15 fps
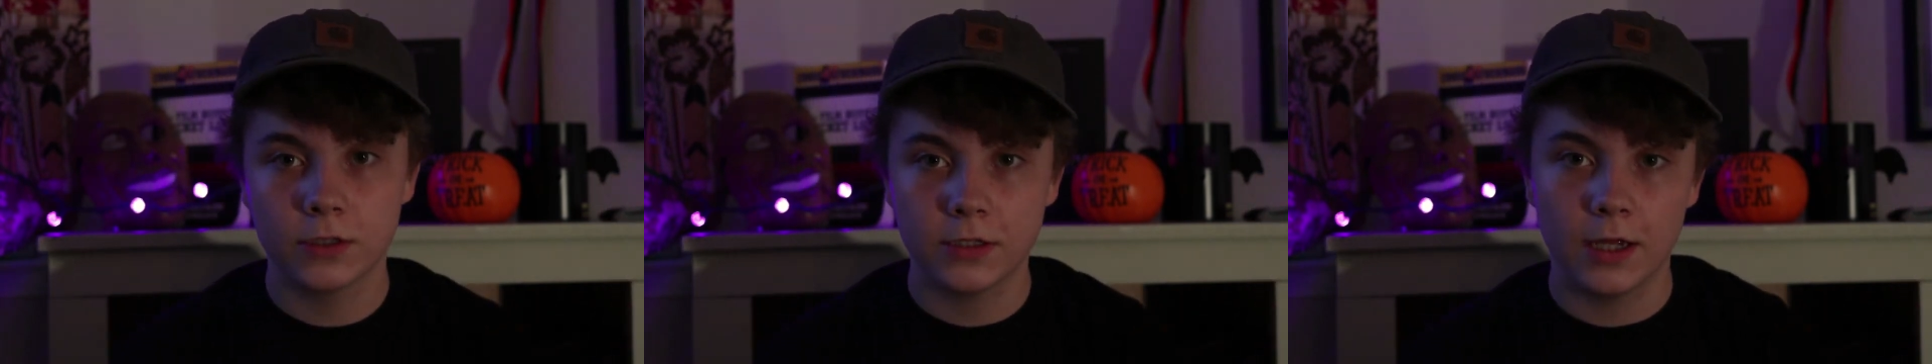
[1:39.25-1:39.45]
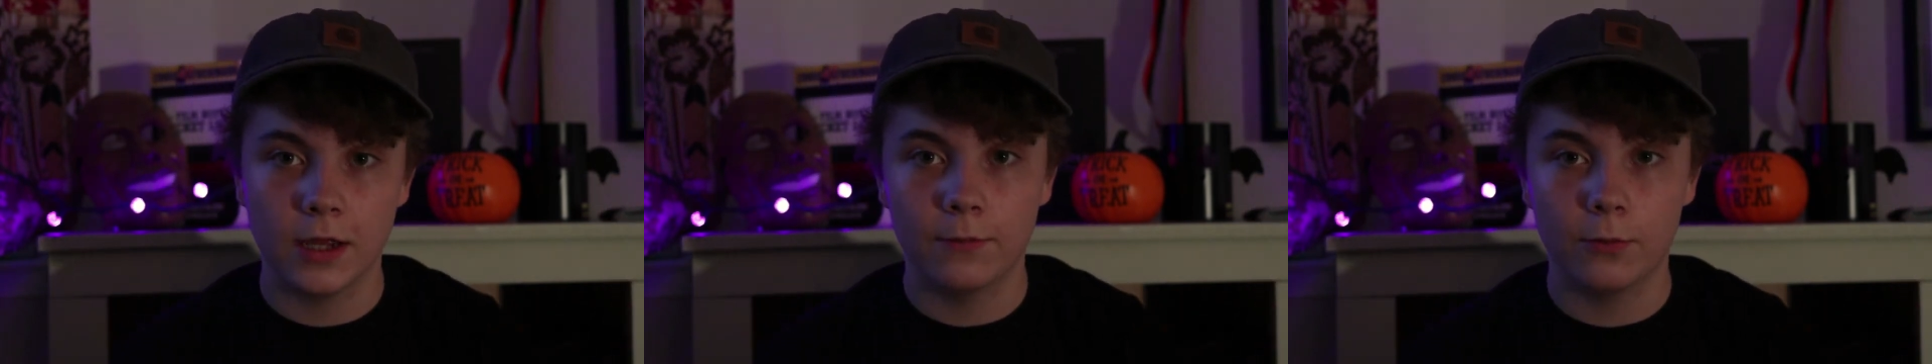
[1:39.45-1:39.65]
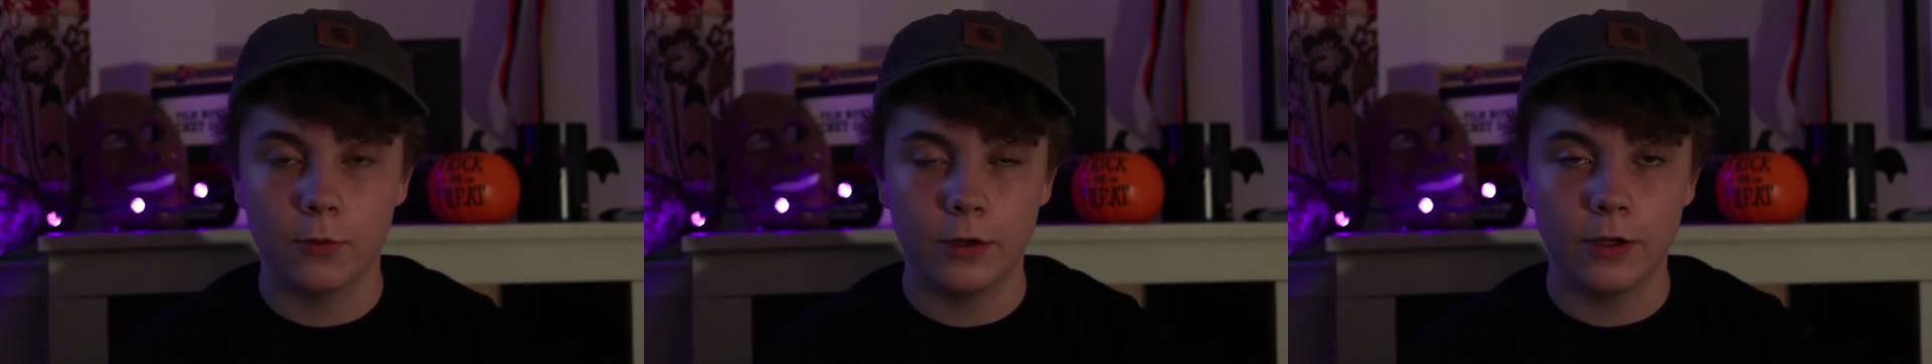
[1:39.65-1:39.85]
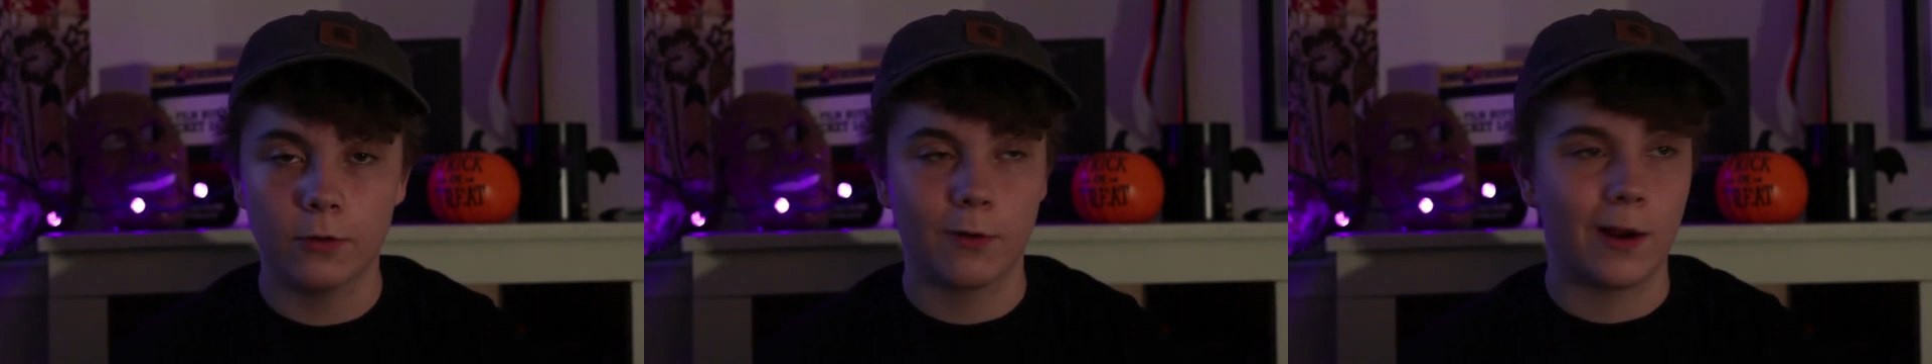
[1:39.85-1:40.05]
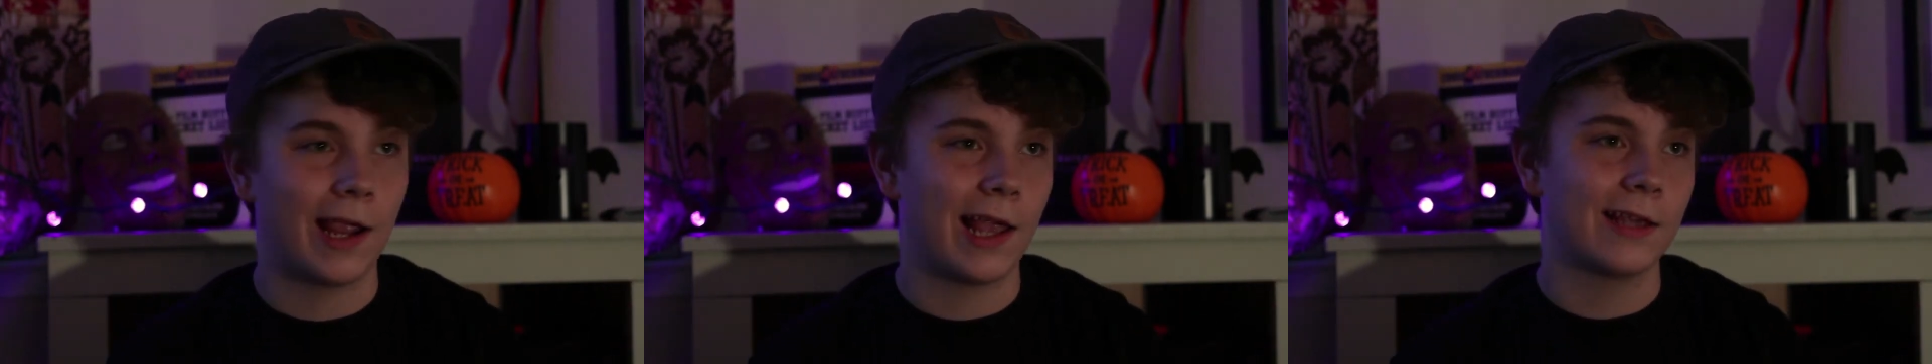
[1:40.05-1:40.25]

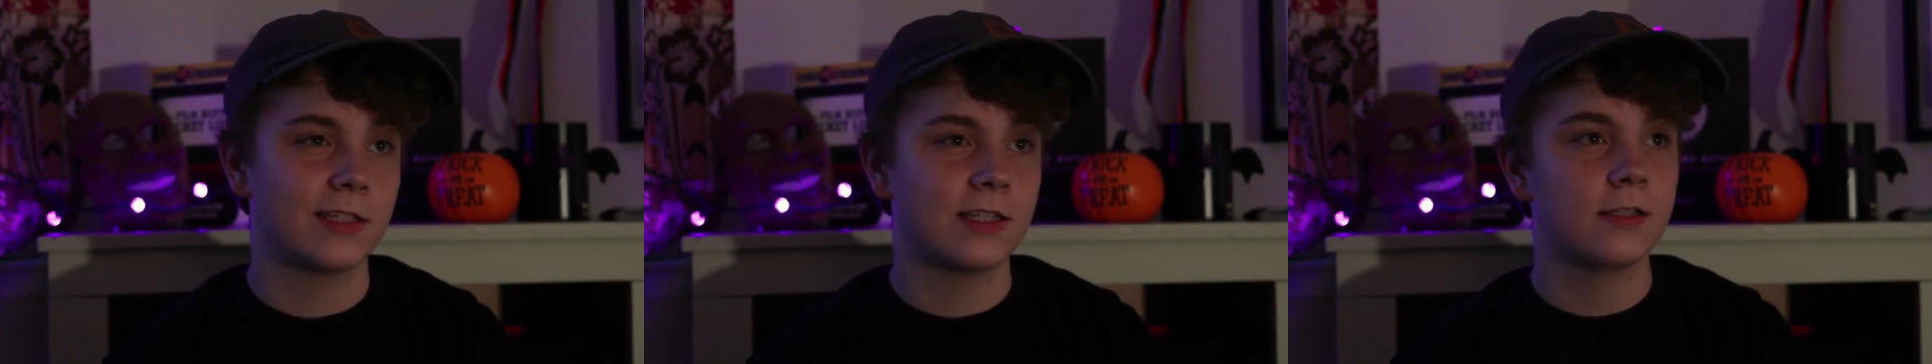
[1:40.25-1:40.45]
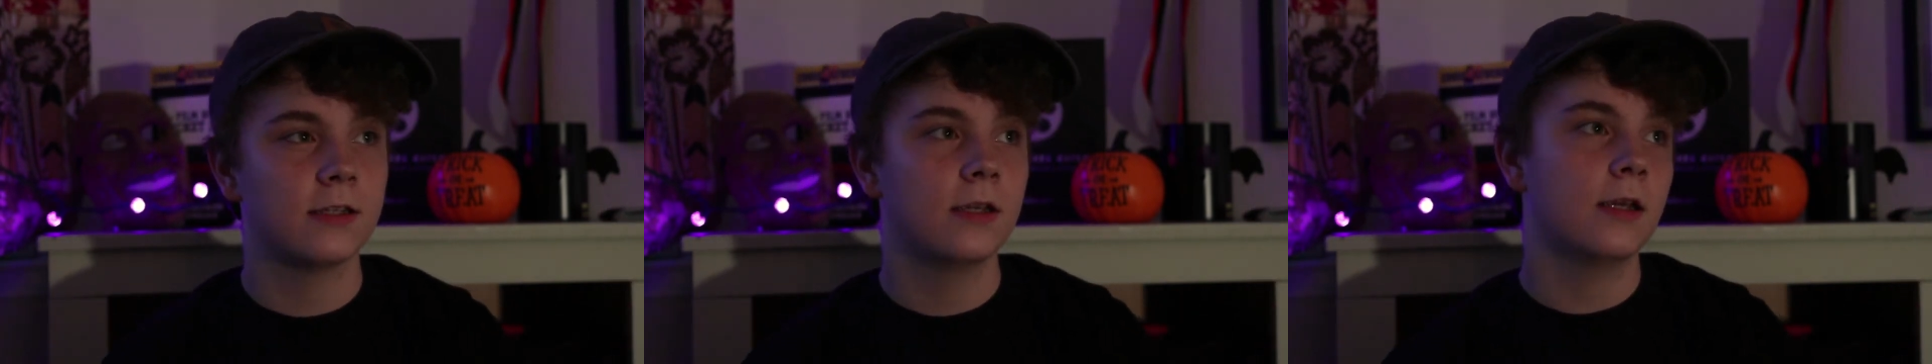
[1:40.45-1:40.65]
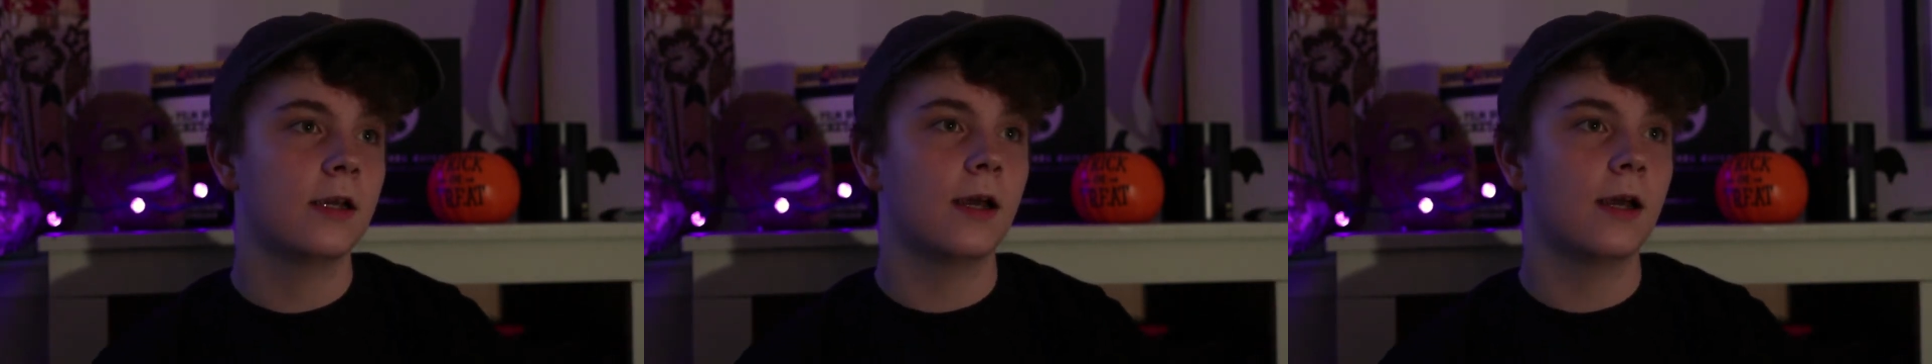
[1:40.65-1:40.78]
standpoint, or I guess